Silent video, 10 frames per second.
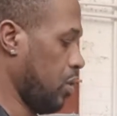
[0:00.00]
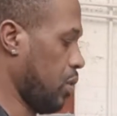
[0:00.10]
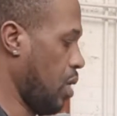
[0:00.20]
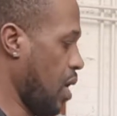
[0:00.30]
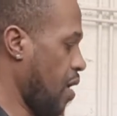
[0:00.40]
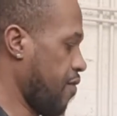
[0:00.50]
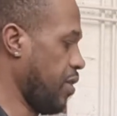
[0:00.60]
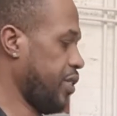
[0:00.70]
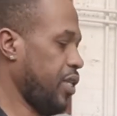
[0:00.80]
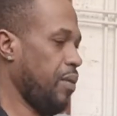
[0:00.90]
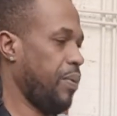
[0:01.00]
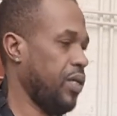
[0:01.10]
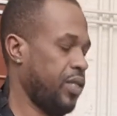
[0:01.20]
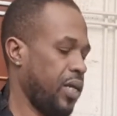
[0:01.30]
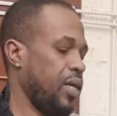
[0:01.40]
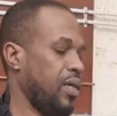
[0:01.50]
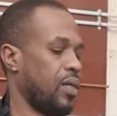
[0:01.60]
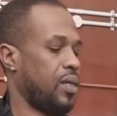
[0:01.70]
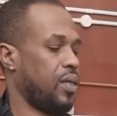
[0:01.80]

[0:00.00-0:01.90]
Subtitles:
So now I've got the CPC